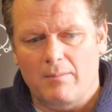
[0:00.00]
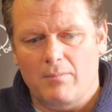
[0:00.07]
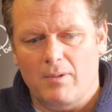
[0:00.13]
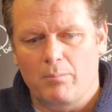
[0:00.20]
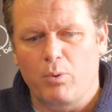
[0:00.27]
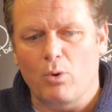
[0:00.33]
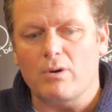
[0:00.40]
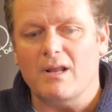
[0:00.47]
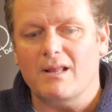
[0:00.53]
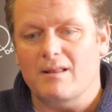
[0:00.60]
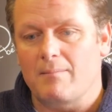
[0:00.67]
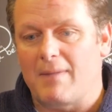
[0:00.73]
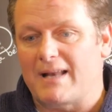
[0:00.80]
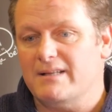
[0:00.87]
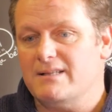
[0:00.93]
importantly, the
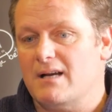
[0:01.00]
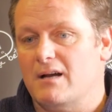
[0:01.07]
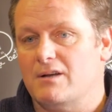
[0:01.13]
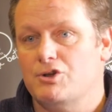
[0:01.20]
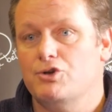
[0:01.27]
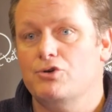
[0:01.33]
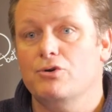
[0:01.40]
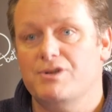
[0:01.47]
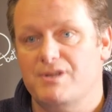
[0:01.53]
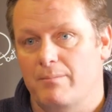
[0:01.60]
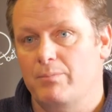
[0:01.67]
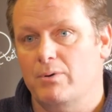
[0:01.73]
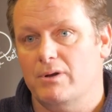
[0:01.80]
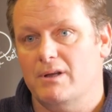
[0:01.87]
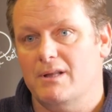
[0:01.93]
manager has huge
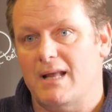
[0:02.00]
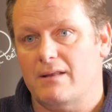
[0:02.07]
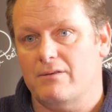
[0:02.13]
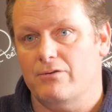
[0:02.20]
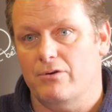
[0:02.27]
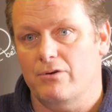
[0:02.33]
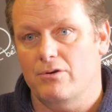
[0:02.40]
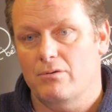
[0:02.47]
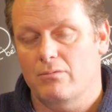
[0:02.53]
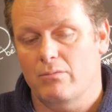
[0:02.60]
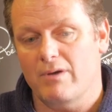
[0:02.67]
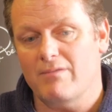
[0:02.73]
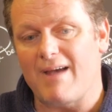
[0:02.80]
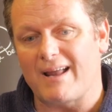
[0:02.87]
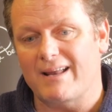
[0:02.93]
input in that too.
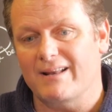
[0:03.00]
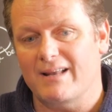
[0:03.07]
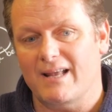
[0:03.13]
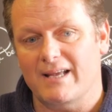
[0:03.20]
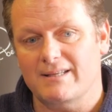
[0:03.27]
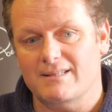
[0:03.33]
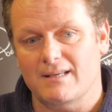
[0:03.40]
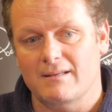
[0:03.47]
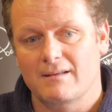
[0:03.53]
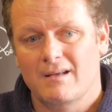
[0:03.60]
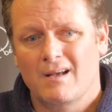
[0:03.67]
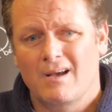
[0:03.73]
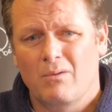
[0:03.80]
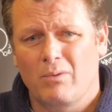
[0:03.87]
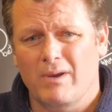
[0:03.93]
We recognise that
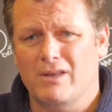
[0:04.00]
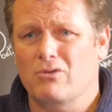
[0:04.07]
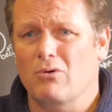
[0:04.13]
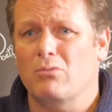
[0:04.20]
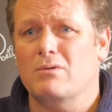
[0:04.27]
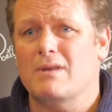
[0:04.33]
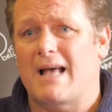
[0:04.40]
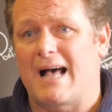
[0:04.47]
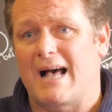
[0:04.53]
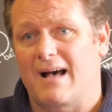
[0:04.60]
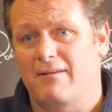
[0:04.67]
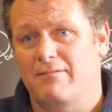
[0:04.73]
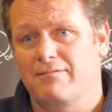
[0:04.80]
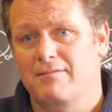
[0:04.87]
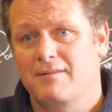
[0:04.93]
we don't
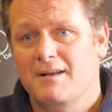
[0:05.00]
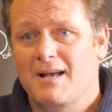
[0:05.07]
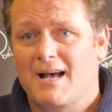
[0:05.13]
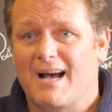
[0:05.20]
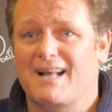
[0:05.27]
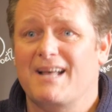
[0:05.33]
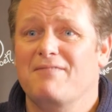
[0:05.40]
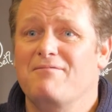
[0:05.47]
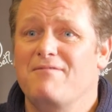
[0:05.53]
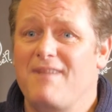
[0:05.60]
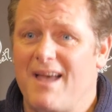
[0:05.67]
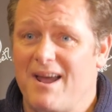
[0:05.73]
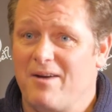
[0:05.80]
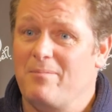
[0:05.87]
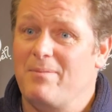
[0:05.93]
have a
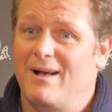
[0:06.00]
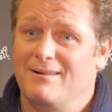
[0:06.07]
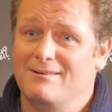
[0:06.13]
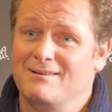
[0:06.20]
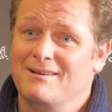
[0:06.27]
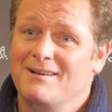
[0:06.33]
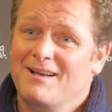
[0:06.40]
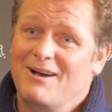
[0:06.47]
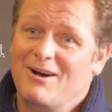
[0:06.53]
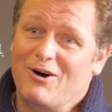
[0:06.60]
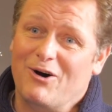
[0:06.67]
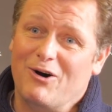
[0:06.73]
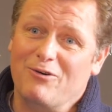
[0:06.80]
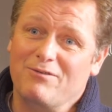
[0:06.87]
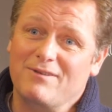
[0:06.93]
conveyor belt
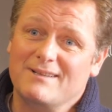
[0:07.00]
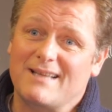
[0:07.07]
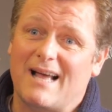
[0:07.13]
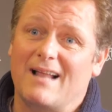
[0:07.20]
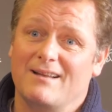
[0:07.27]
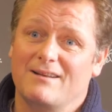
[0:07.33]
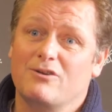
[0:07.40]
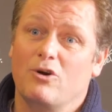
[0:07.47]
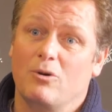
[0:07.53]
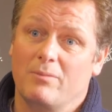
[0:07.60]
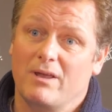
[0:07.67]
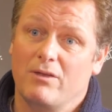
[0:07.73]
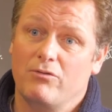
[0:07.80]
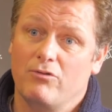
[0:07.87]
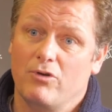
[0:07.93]
of talent
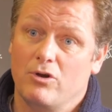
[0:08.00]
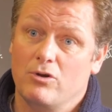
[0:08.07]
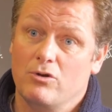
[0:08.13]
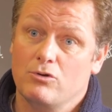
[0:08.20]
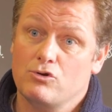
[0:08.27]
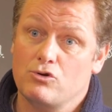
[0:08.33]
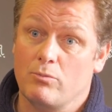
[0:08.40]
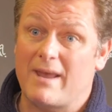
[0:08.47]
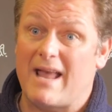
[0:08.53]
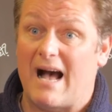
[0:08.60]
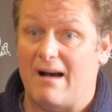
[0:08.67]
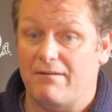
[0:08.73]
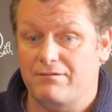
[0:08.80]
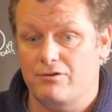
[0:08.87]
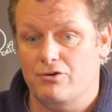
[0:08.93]
coming through, so we
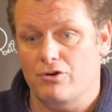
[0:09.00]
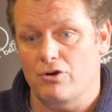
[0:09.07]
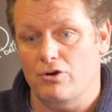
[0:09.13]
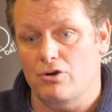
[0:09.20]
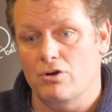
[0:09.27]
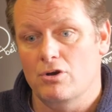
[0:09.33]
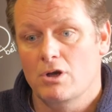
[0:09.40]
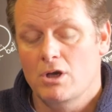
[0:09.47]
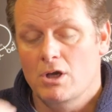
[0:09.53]
have to